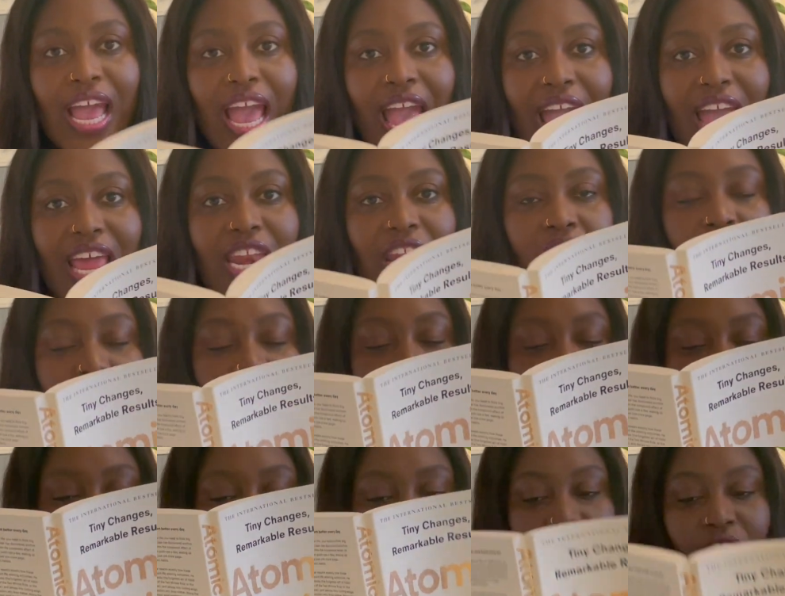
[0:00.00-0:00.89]
in a
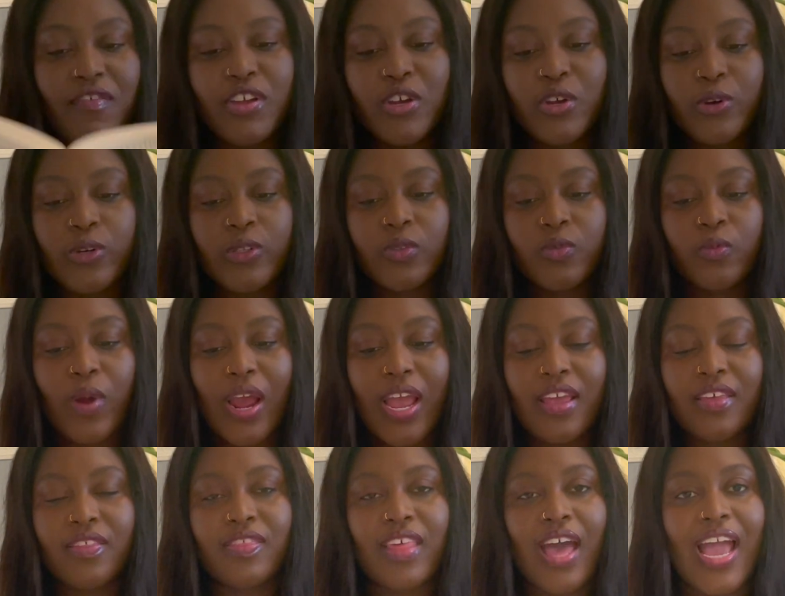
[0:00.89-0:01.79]
very good
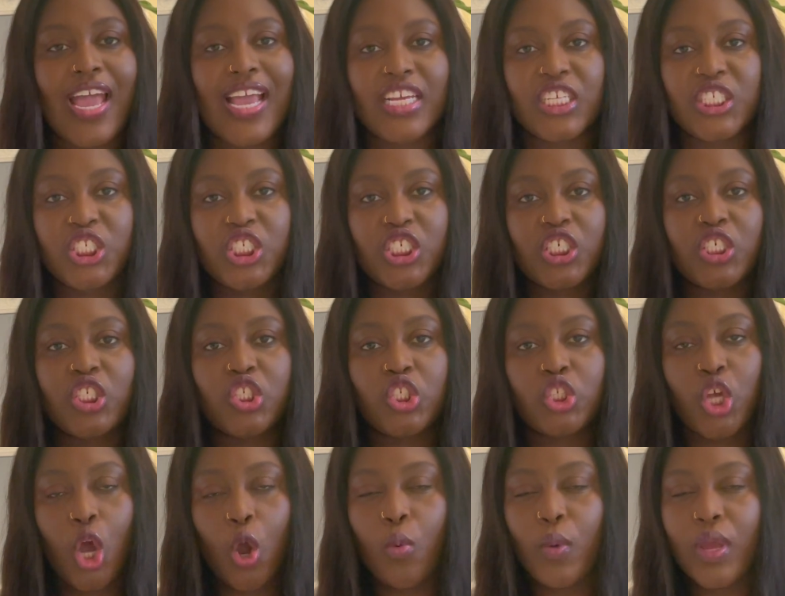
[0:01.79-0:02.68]
way that it's just
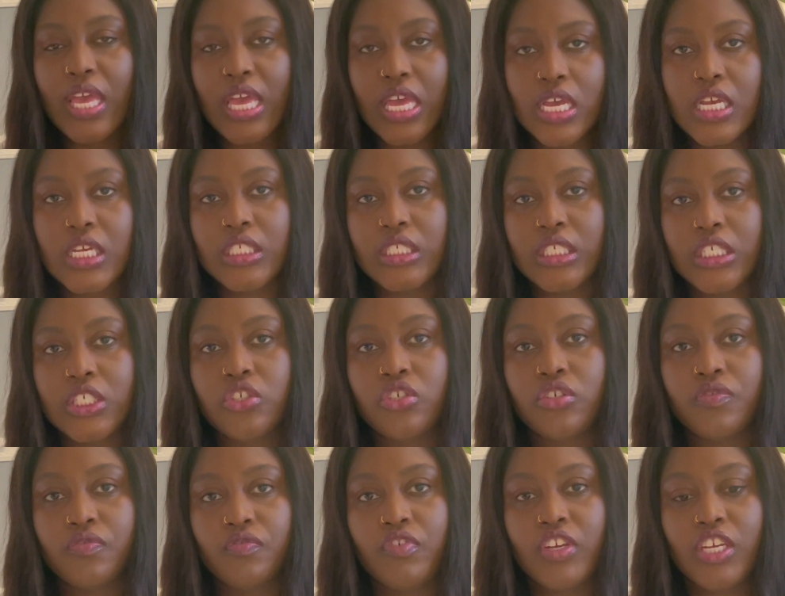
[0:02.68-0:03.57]
so easy
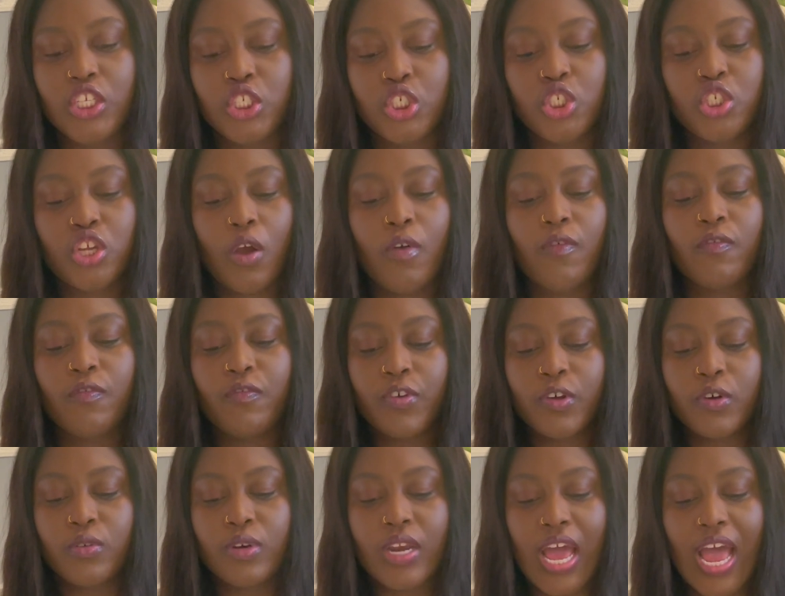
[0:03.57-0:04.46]
to read. You don't
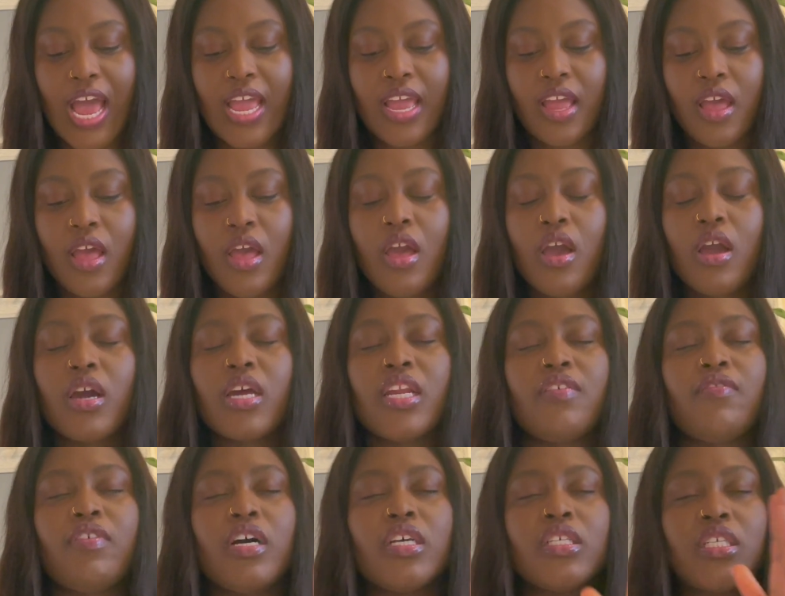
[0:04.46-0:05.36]
feel like, because
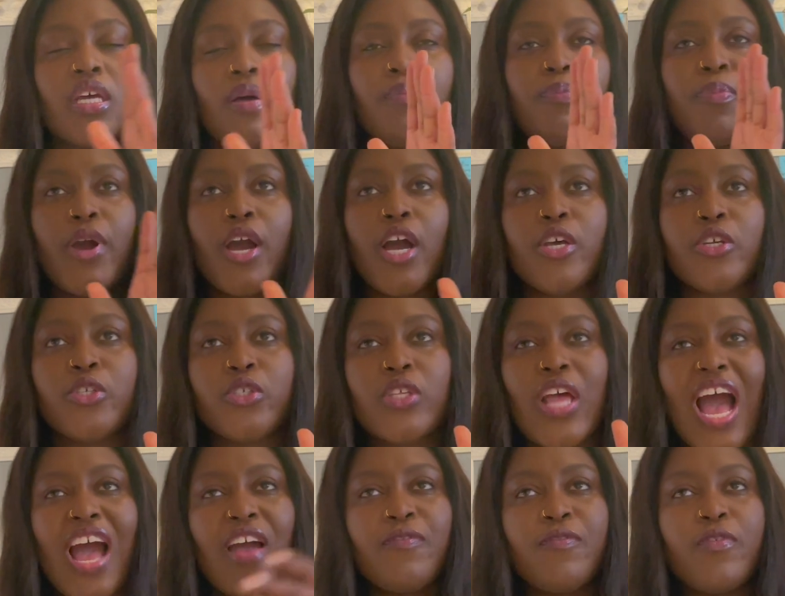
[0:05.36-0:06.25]
there
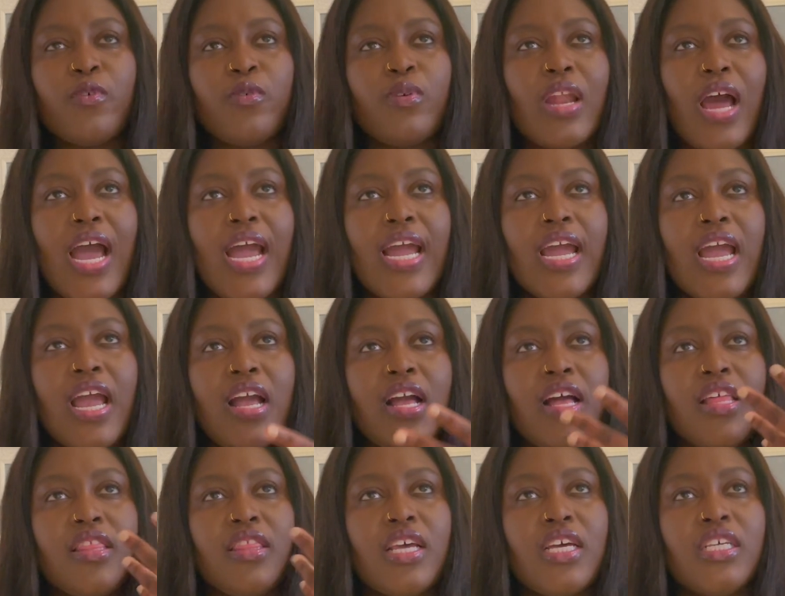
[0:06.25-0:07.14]
are I feel like
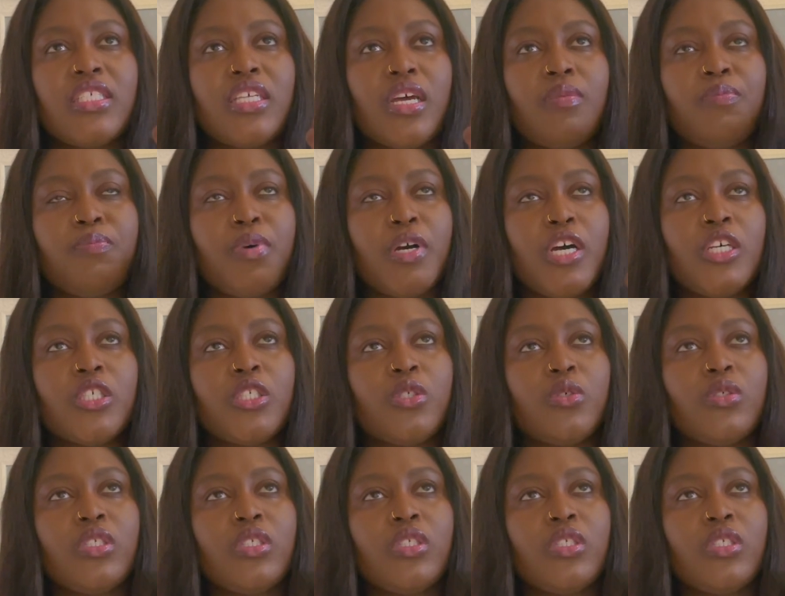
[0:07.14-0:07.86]
there's some personal